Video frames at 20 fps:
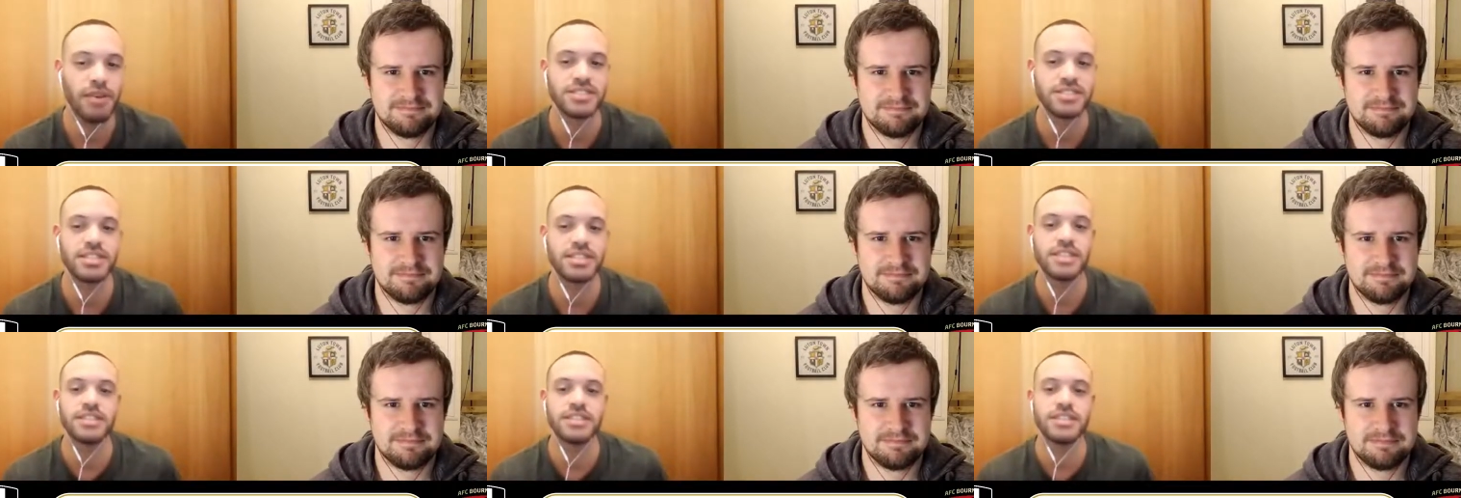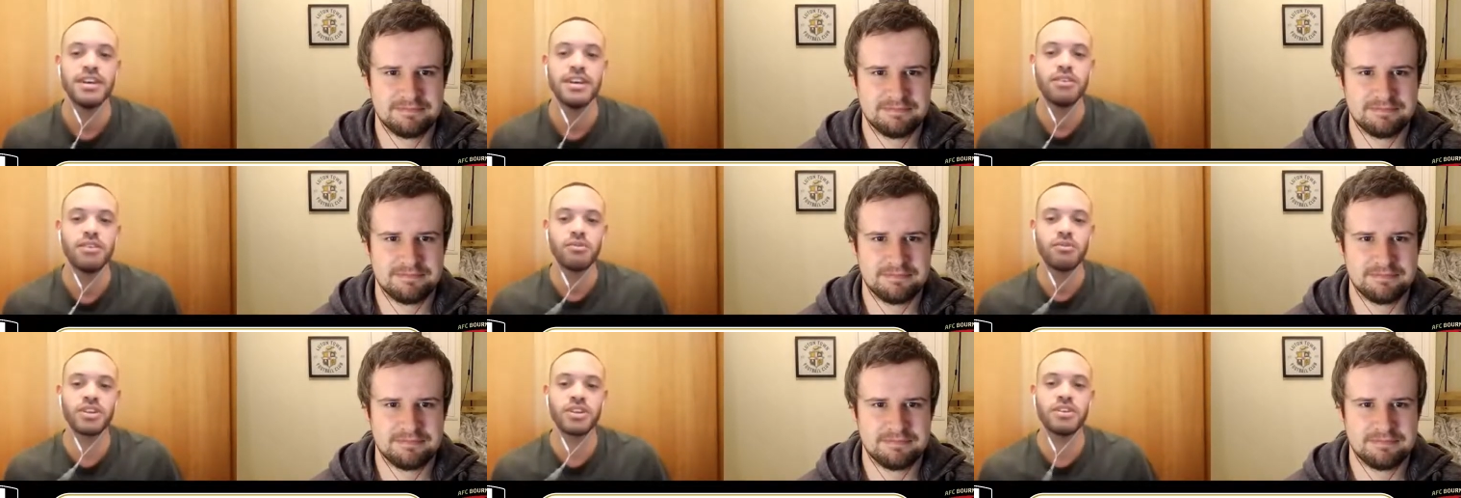Speaker 1: as in
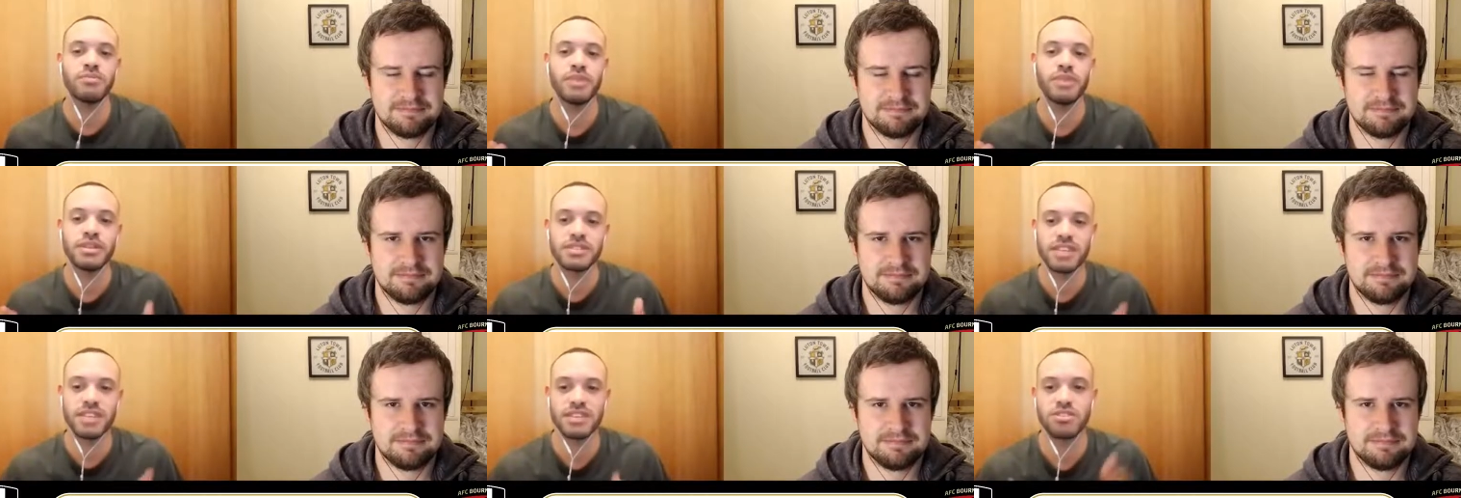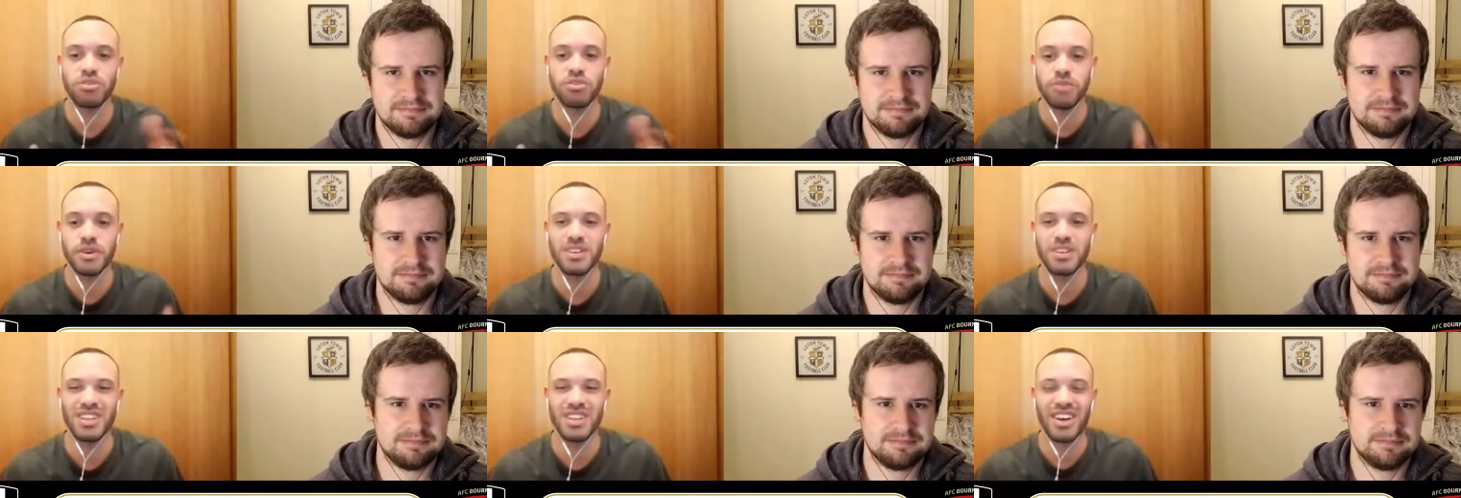when I say top
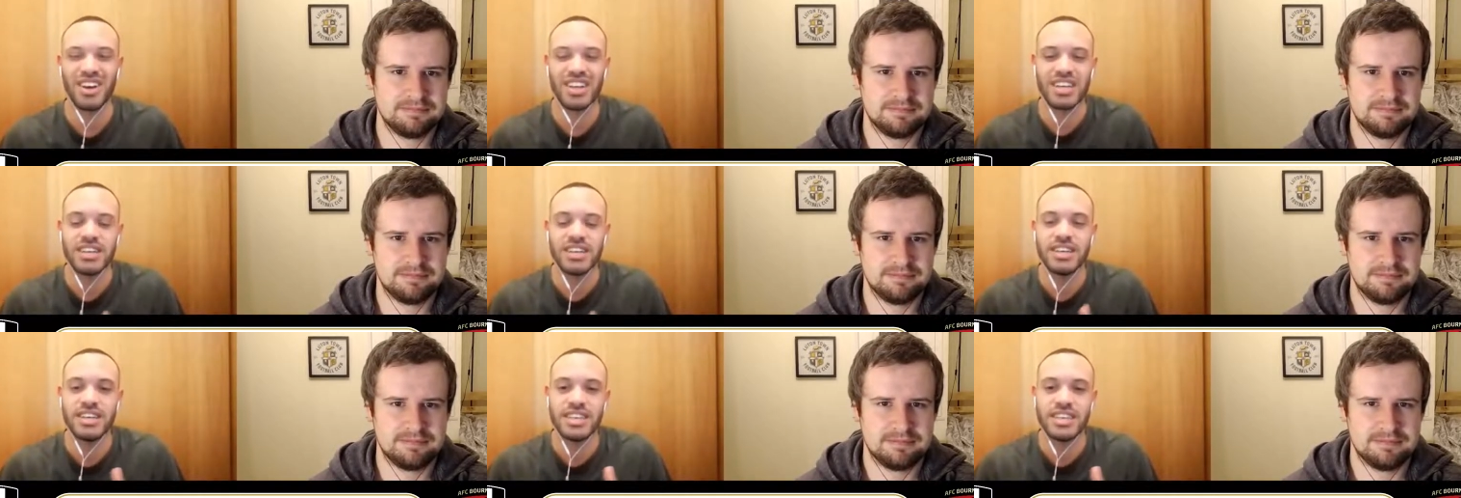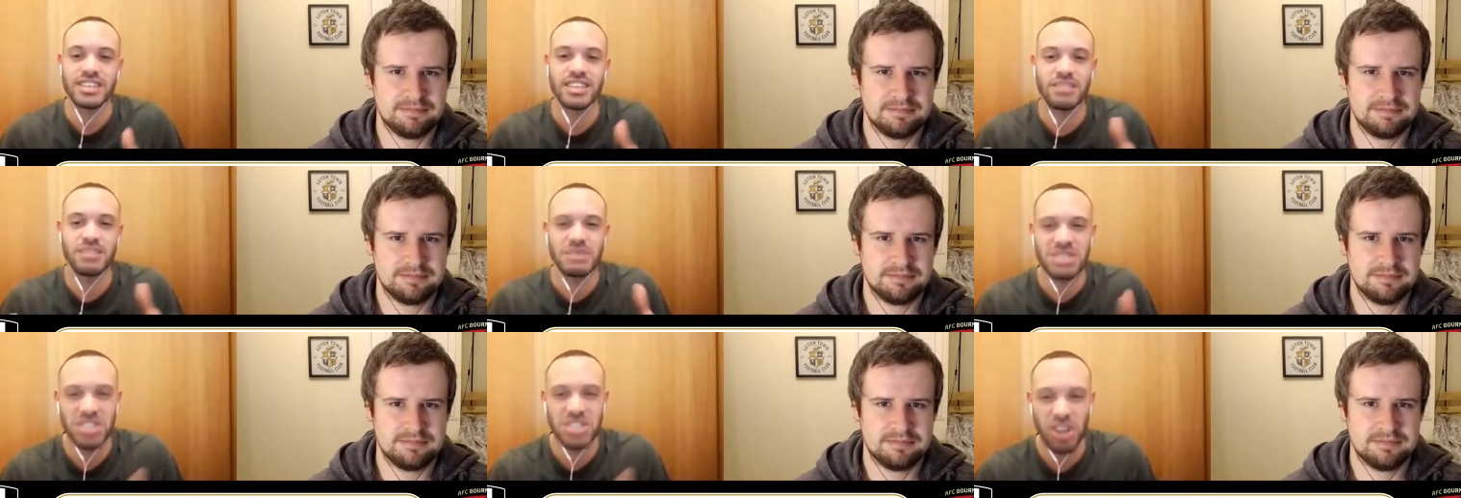Premier League, like it's
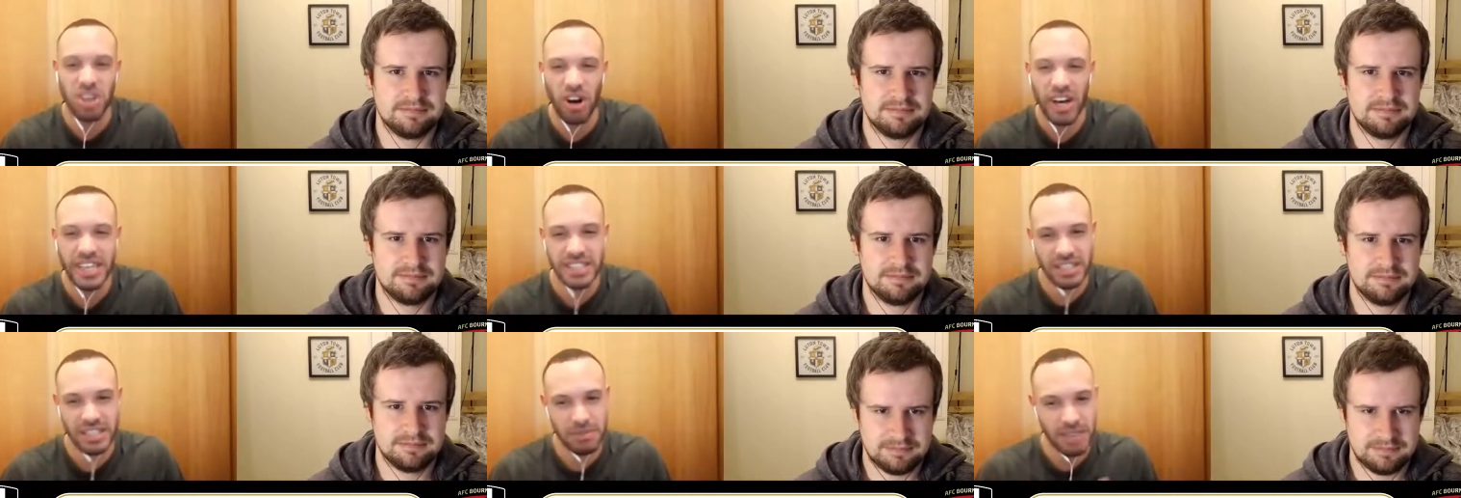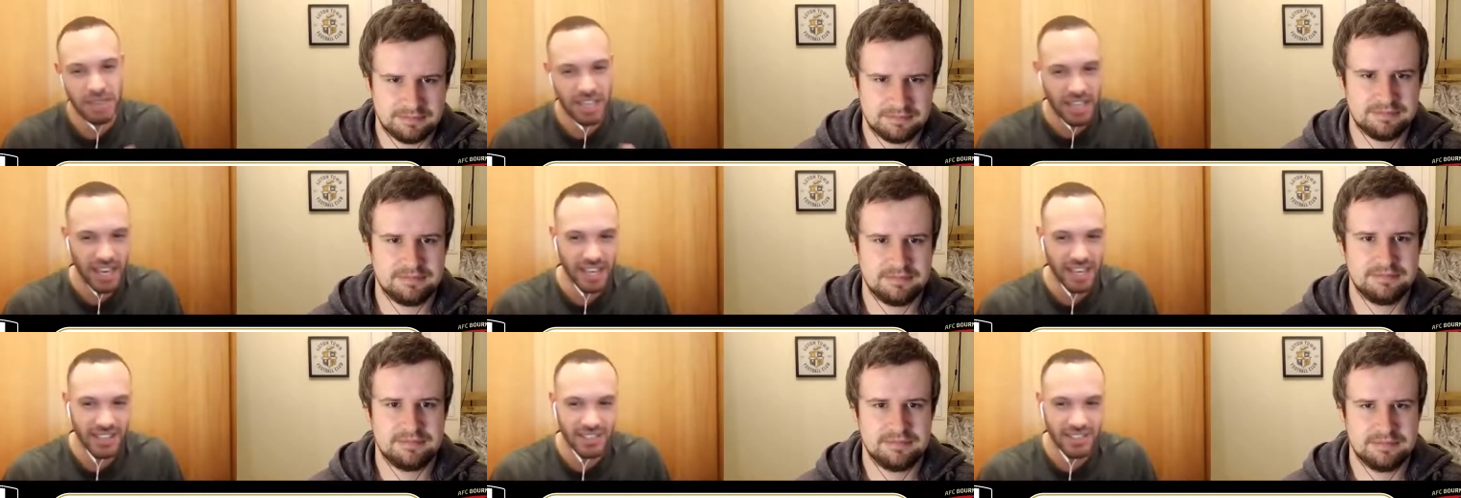going to be tight, it's going to be
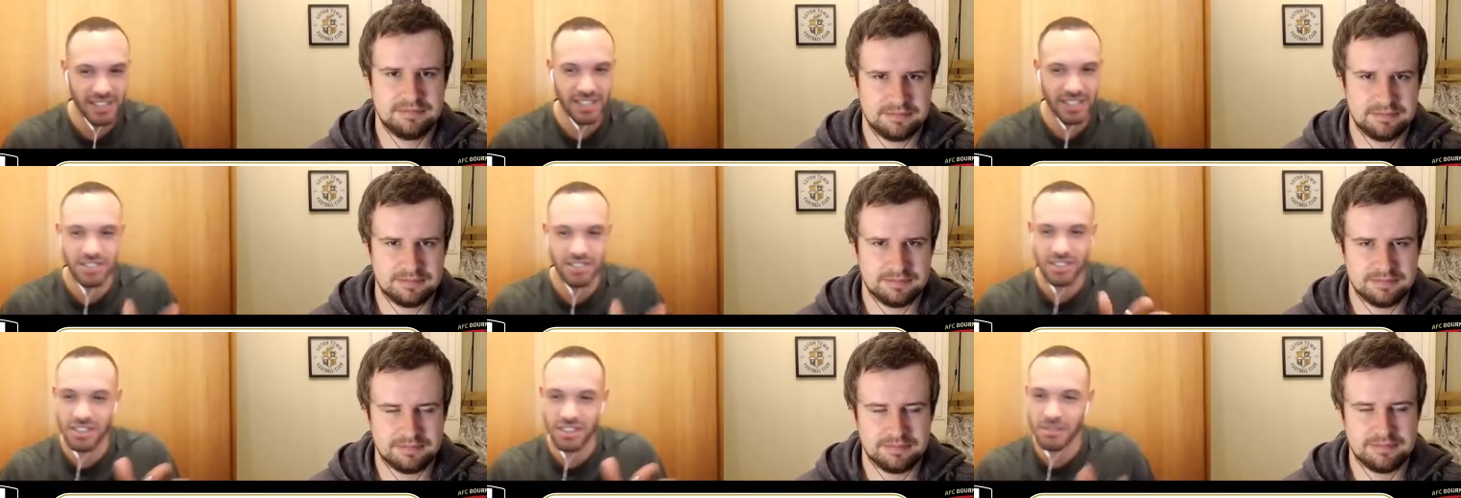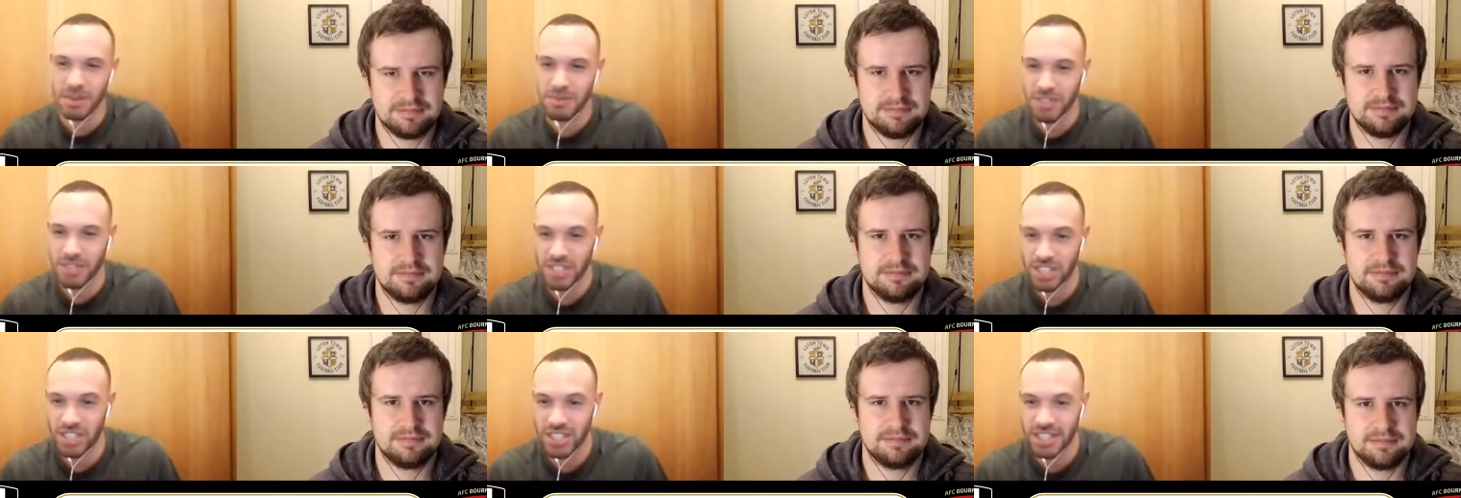cagey, it's not going to be
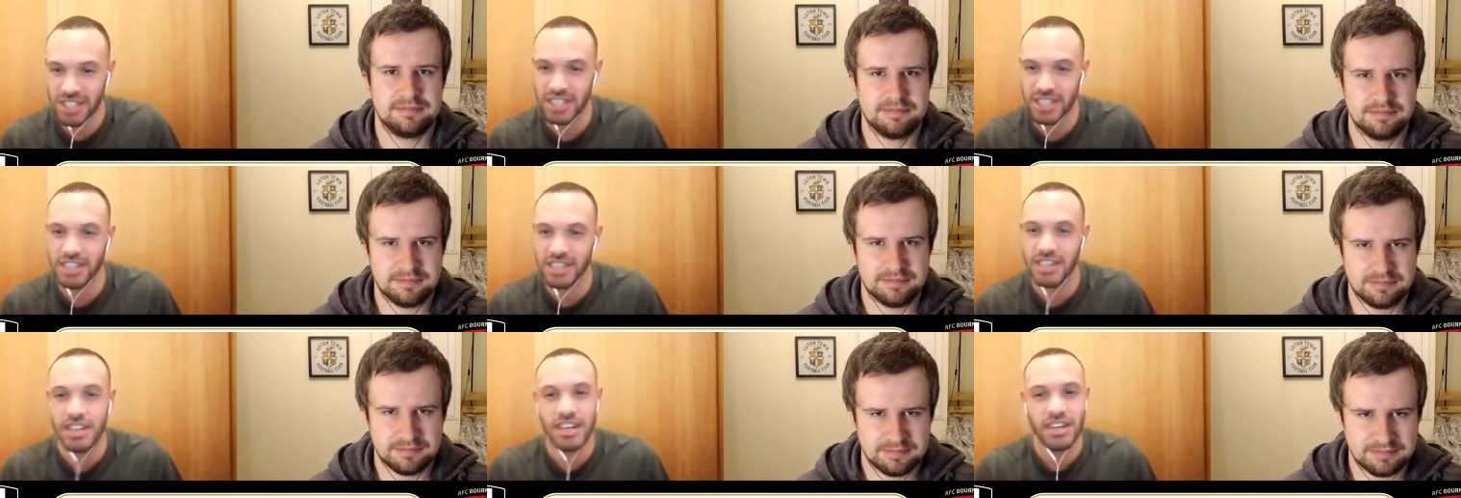much in it.